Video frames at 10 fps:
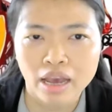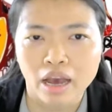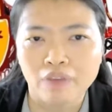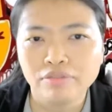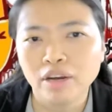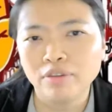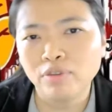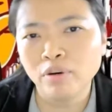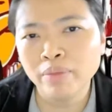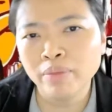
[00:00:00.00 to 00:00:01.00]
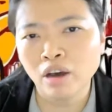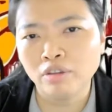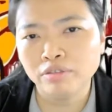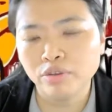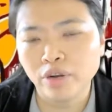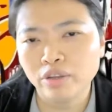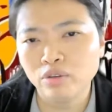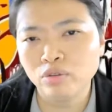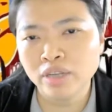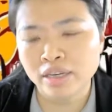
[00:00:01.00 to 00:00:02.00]
After forming of trade
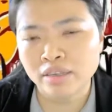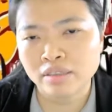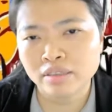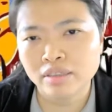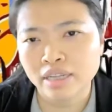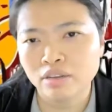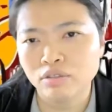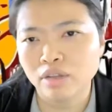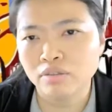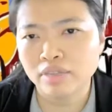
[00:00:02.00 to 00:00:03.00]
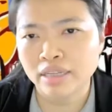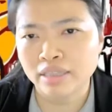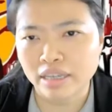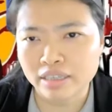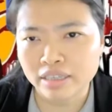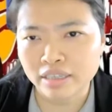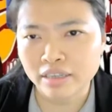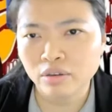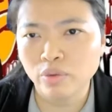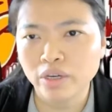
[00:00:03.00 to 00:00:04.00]
unions since
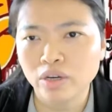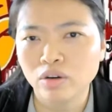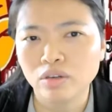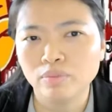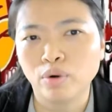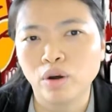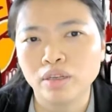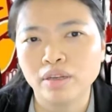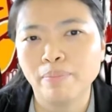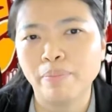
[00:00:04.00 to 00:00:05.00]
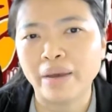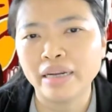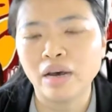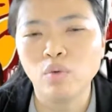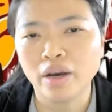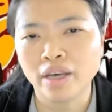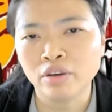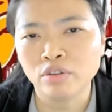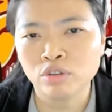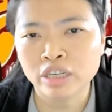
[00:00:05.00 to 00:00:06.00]
2013, we could brought better
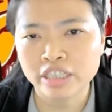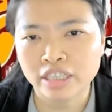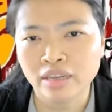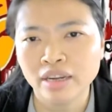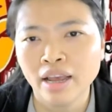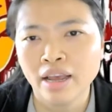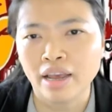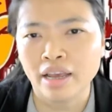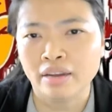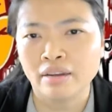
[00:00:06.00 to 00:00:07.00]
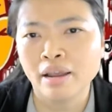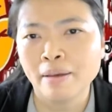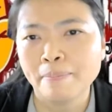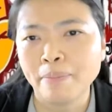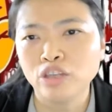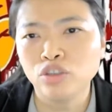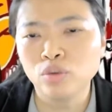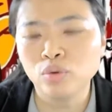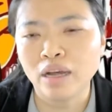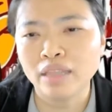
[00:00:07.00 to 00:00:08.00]
working conditions and make
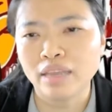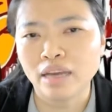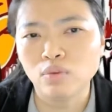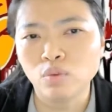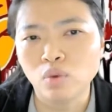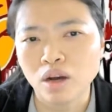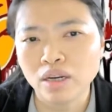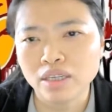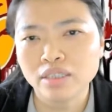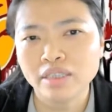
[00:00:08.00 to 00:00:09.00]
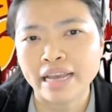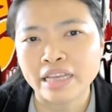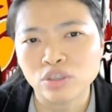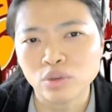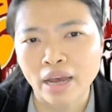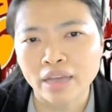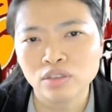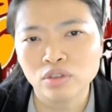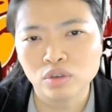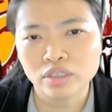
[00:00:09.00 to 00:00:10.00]
sure that workers enjoy
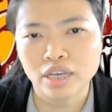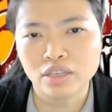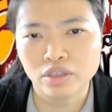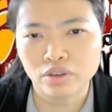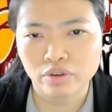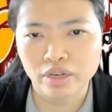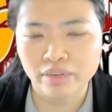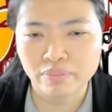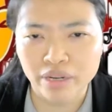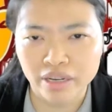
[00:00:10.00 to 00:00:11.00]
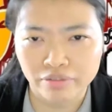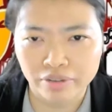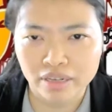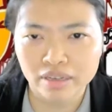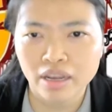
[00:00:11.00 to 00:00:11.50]
social security benefits.